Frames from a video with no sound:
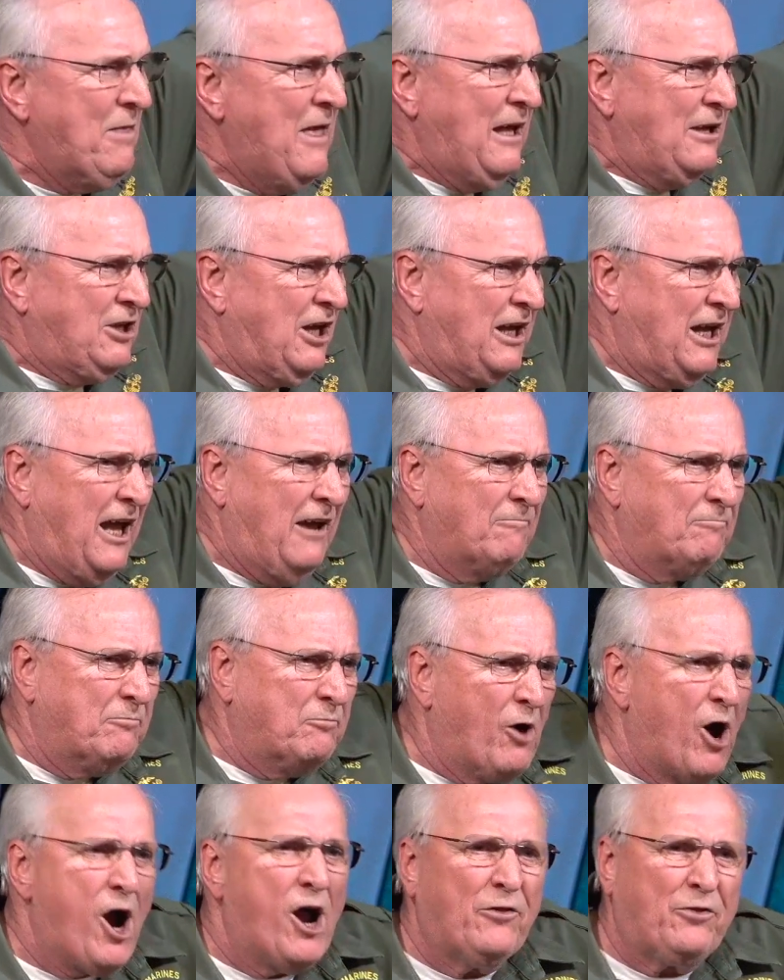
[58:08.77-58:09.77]
To give
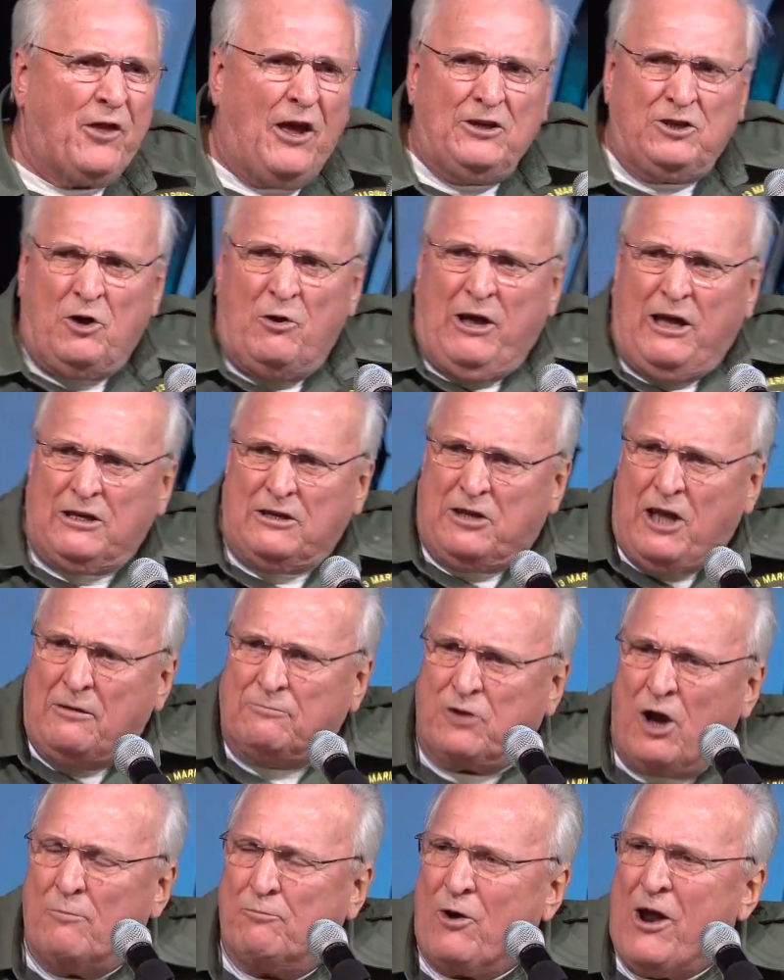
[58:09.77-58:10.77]
birth unto Him, to,
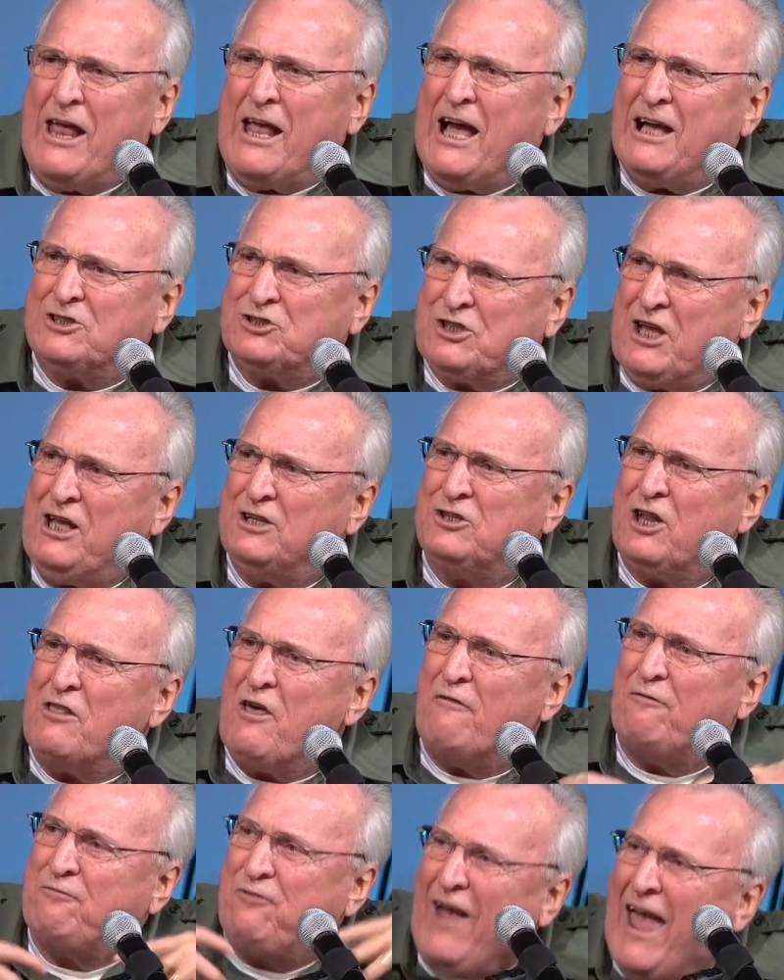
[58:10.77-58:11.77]
to bring us into the
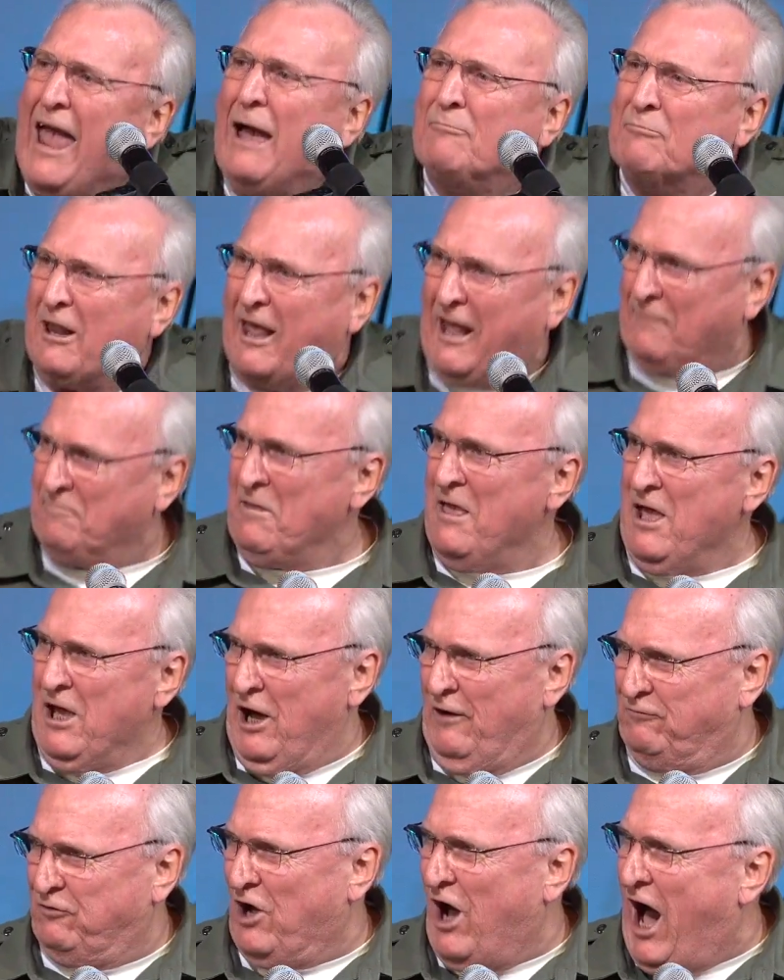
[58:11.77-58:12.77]
family
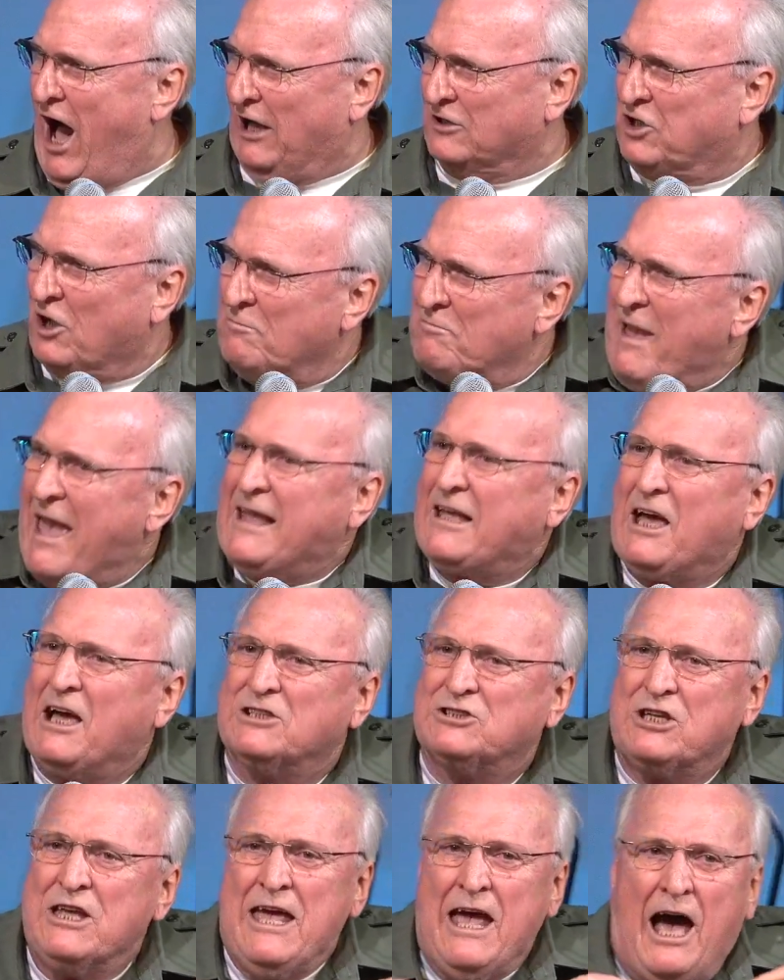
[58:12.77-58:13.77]
of God, to make
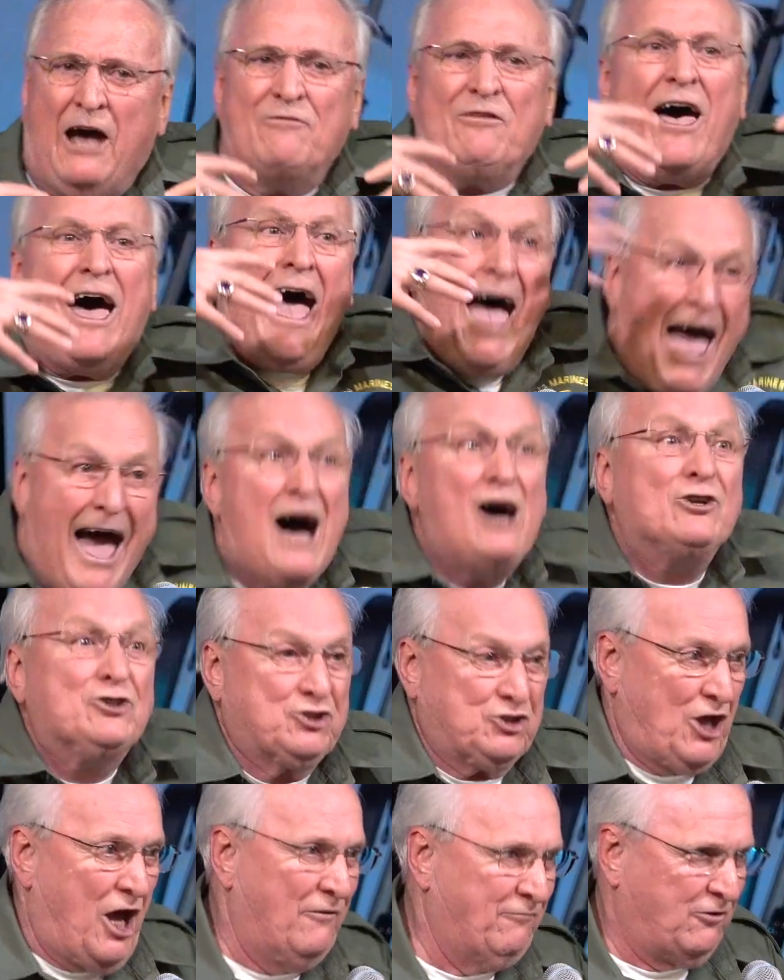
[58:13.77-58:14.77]
us of the house
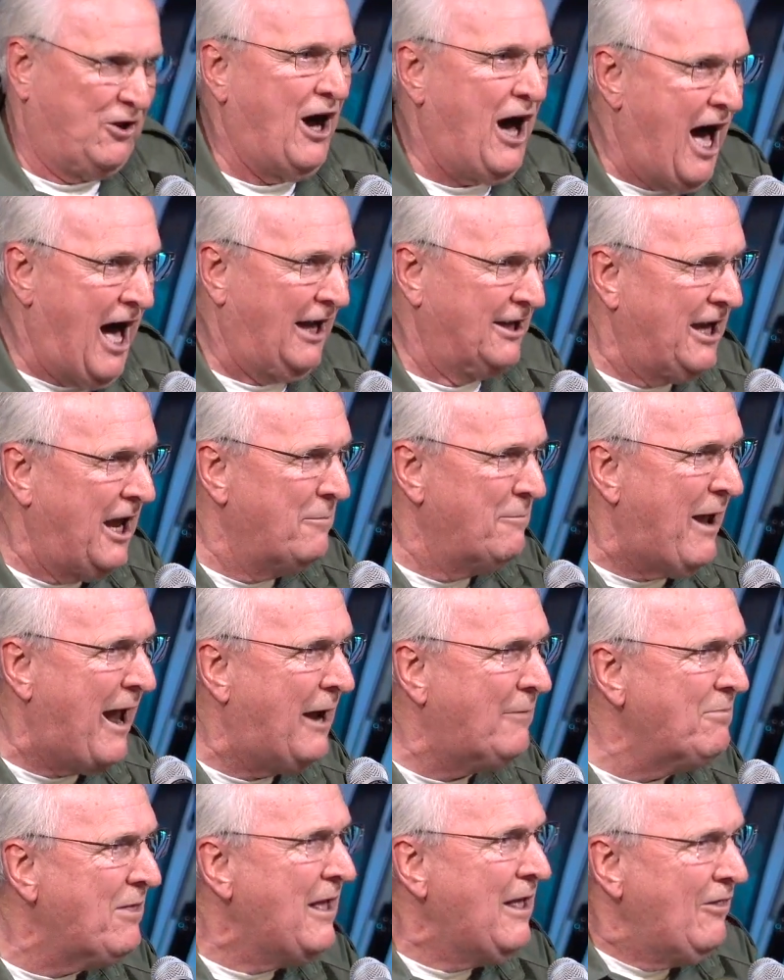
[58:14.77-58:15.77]
of God.
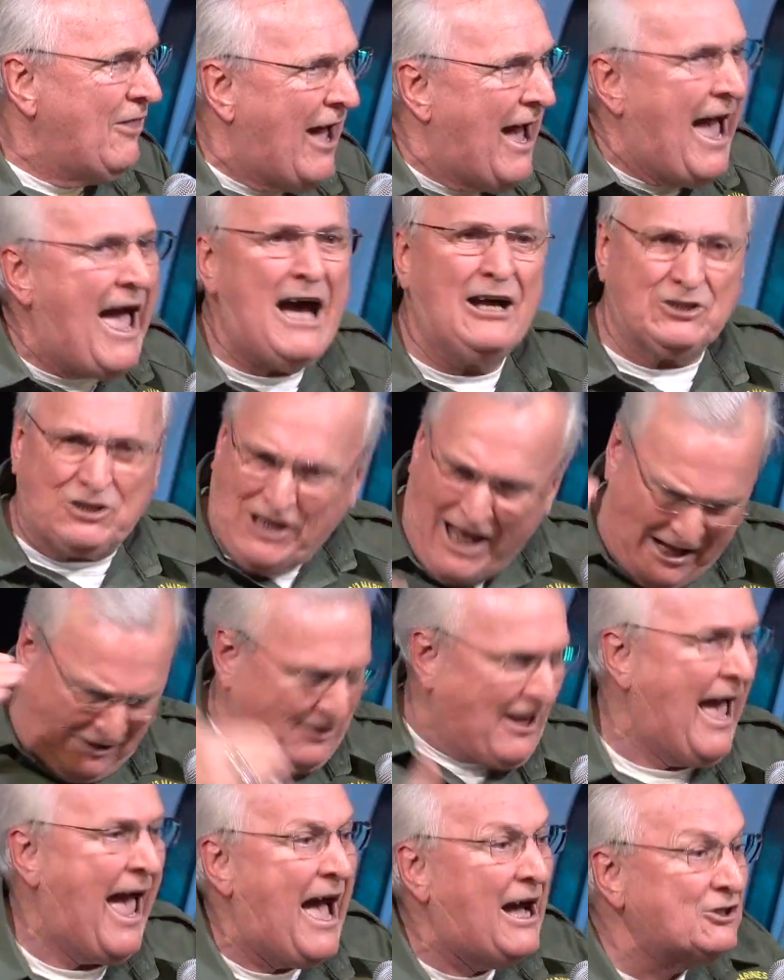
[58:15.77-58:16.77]
Amen. The house, like
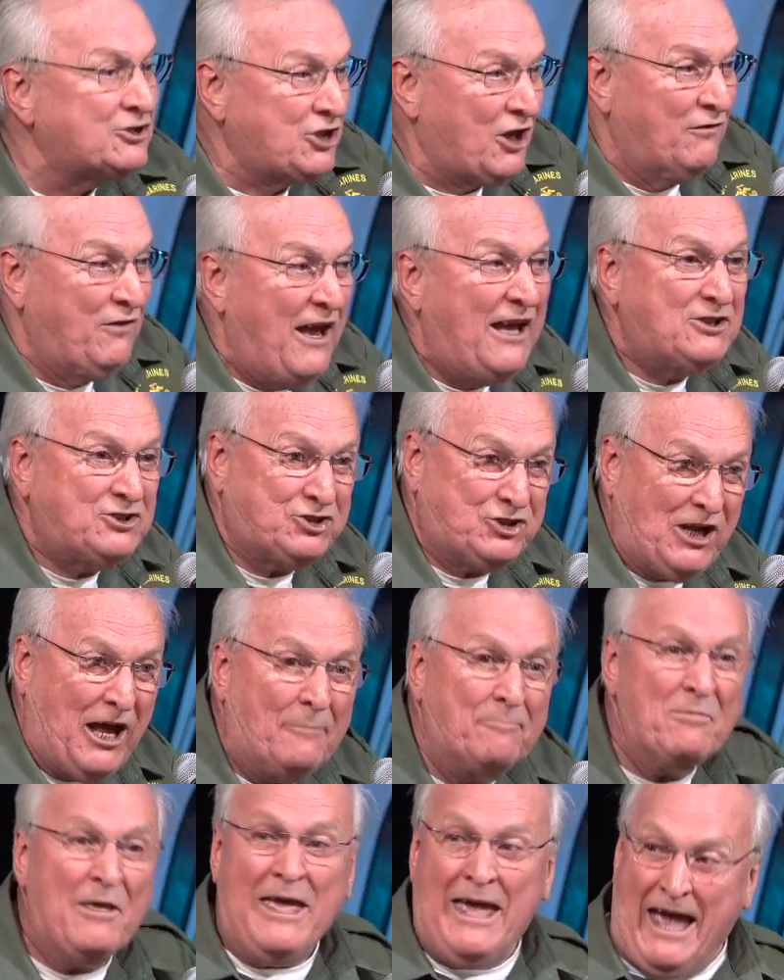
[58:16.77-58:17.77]
the house of Estep,
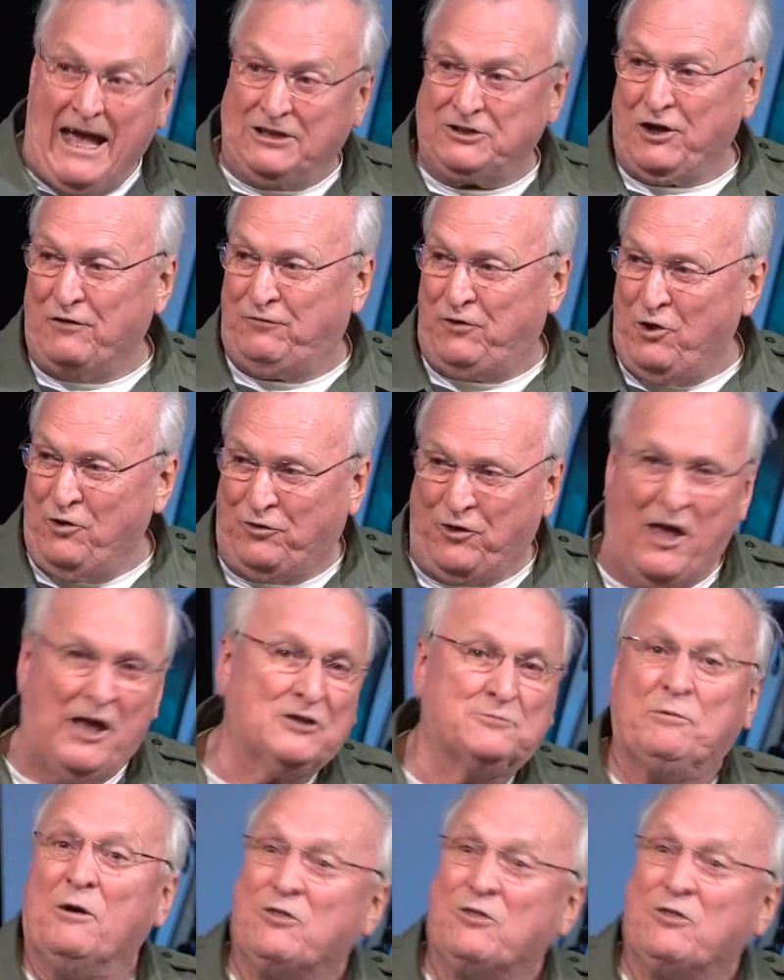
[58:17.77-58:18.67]
has a few things, but